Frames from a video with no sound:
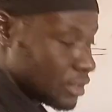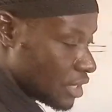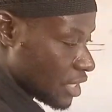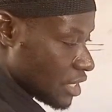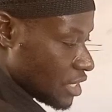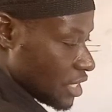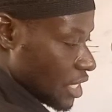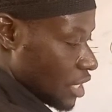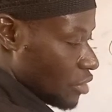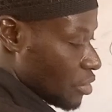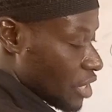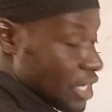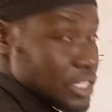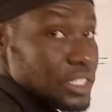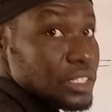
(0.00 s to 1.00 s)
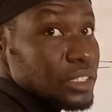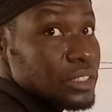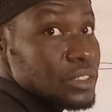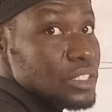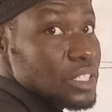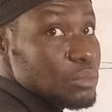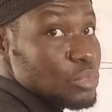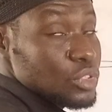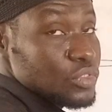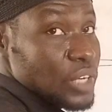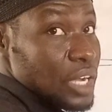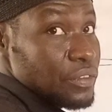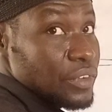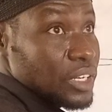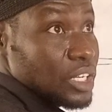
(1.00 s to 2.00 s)
And here we can still
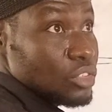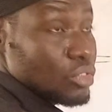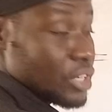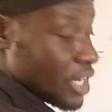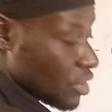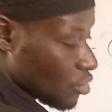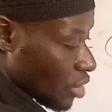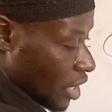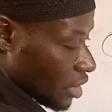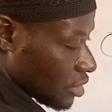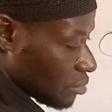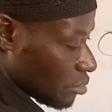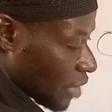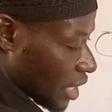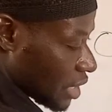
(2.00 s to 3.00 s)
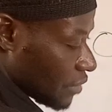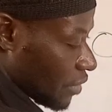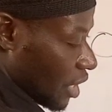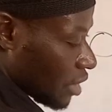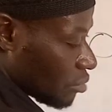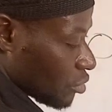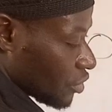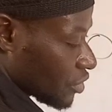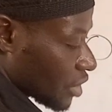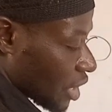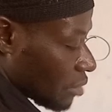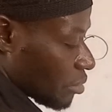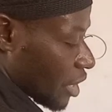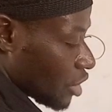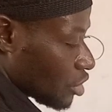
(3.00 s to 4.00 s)
simplify further to get y by dividing both
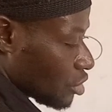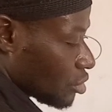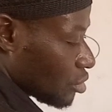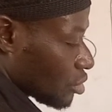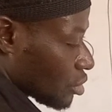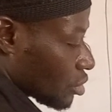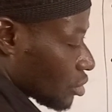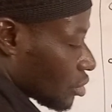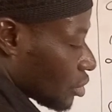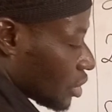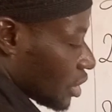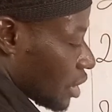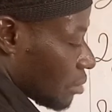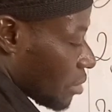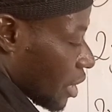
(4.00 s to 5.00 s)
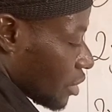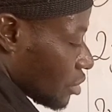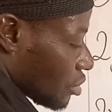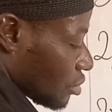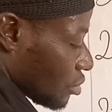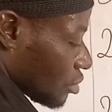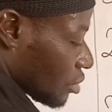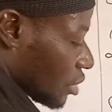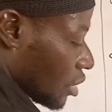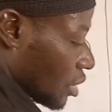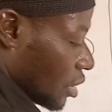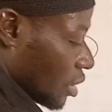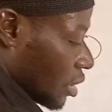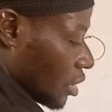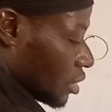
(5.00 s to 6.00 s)
sides by 2. So here by 2.
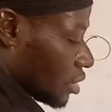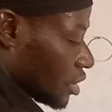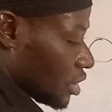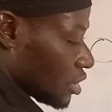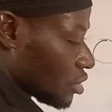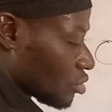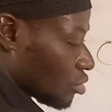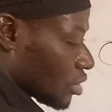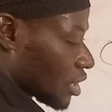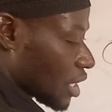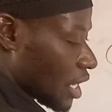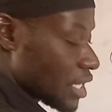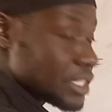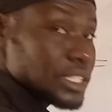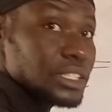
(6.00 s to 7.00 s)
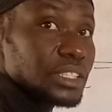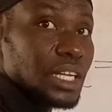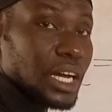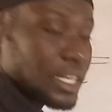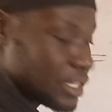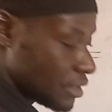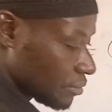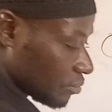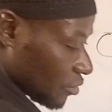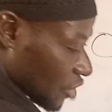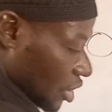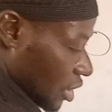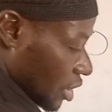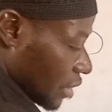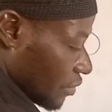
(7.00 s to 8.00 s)
This will cancel that,
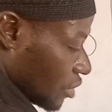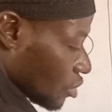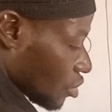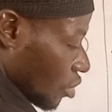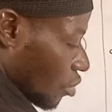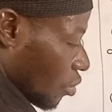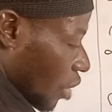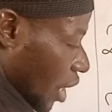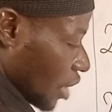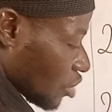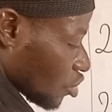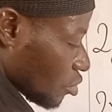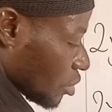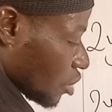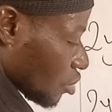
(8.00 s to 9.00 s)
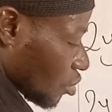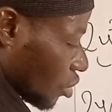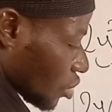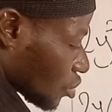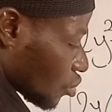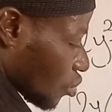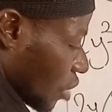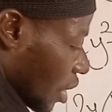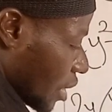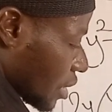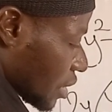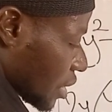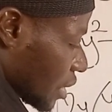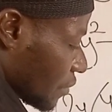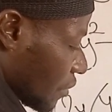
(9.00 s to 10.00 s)
leaving your y to be equal to 1
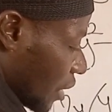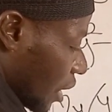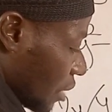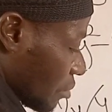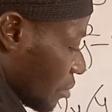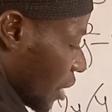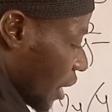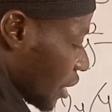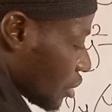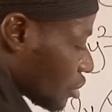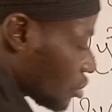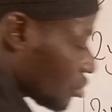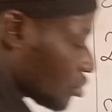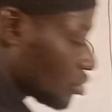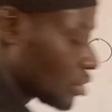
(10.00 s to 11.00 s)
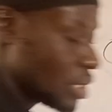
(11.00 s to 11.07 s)
divided by 2.